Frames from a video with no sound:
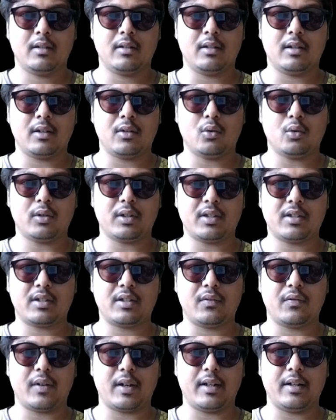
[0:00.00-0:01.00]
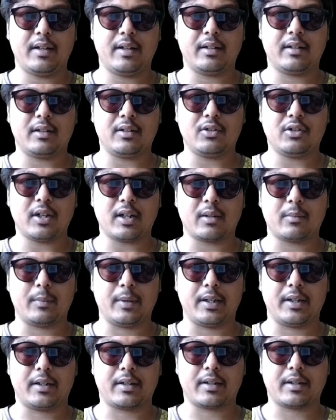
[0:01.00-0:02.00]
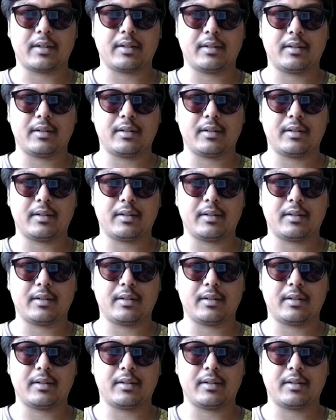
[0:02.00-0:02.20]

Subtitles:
the rook is defending the checkmate.